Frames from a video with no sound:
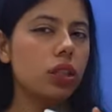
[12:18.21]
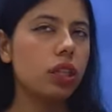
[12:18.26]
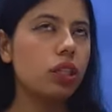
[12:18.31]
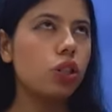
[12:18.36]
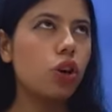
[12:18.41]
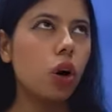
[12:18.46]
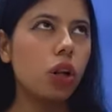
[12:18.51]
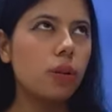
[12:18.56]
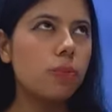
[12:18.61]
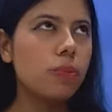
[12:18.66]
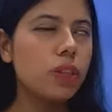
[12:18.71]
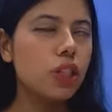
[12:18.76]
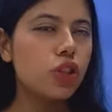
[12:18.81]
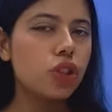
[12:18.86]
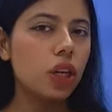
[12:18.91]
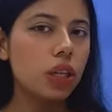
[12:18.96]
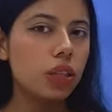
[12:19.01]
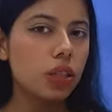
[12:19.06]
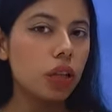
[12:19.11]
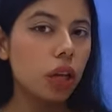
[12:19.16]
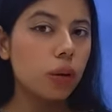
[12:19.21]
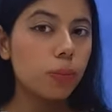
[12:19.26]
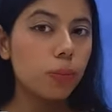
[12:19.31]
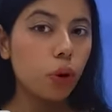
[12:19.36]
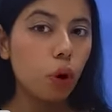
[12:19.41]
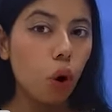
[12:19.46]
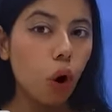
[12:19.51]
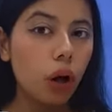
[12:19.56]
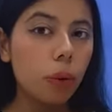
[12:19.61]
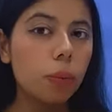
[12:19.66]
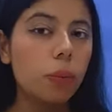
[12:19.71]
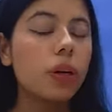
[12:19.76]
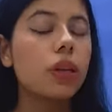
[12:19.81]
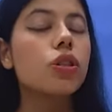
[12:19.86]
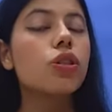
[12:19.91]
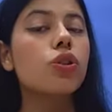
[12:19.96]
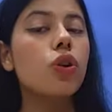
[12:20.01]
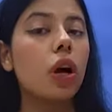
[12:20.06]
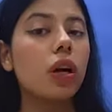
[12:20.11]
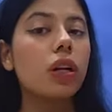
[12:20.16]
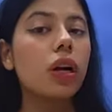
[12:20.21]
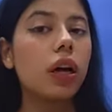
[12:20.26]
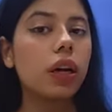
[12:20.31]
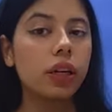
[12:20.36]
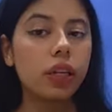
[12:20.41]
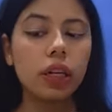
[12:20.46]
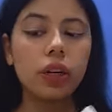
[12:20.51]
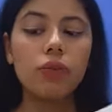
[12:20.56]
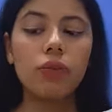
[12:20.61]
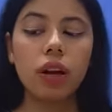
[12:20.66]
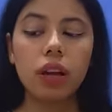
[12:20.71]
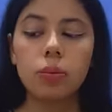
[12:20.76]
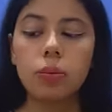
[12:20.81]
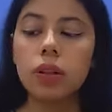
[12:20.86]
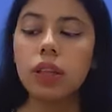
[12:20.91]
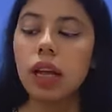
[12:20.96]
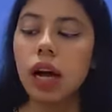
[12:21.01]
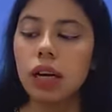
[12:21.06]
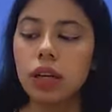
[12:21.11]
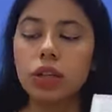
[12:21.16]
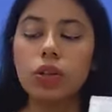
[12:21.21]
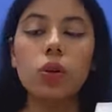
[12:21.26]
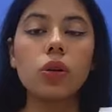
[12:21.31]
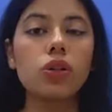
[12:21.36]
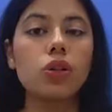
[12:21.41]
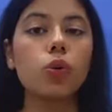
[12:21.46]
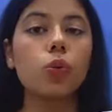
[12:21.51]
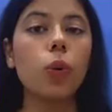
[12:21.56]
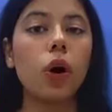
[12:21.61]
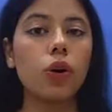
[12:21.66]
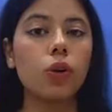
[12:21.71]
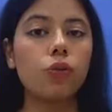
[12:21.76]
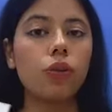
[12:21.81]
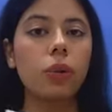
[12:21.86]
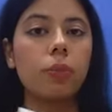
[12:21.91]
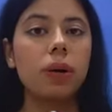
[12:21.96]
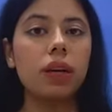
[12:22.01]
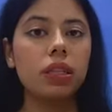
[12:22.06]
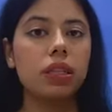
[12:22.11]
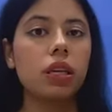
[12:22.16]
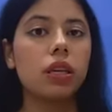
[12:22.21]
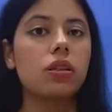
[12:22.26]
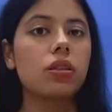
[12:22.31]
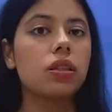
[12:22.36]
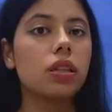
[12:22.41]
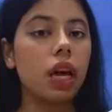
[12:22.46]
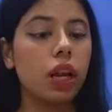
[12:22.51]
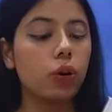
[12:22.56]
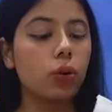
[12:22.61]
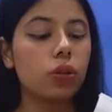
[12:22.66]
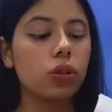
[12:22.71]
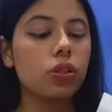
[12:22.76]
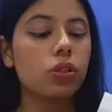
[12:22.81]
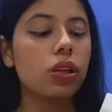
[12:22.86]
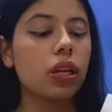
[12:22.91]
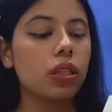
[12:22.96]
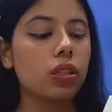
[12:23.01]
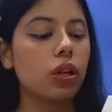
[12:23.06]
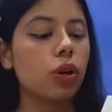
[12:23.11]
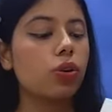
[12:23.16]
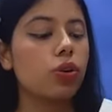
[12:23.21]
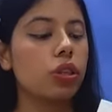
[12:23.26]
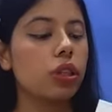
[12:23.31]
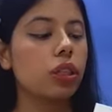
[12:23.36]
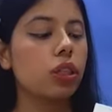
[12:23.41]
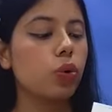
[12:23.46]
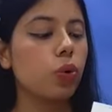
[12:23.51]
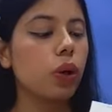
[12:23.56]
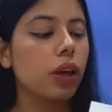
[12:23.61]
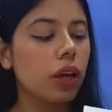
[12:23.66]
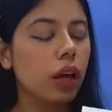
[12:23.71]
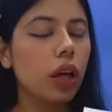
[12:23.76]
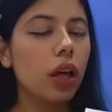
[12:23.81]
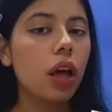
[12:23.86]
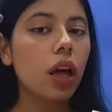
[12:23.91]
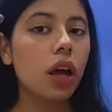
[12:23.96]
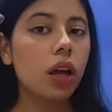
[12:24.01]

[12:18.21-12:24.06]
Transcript: It's called Missha Sunblock, but it's not currently available. That is also one of our best sellers that also sells out real quick.